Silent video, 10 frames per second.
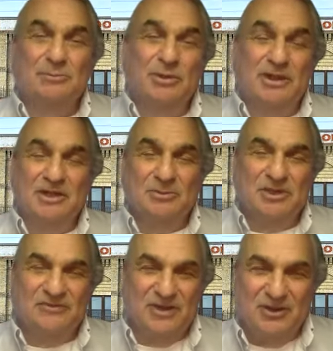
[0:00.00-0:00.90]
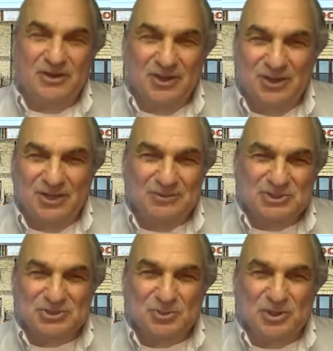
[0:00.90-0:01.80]
I planned to be a veterinarian. I was
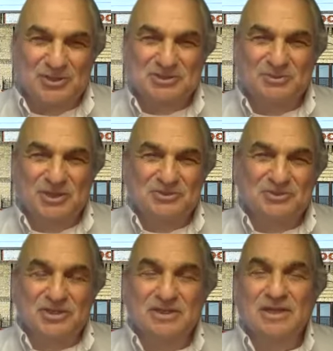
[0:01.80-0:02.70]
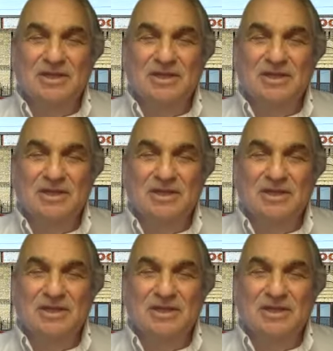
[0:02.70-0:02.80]
a zoology major in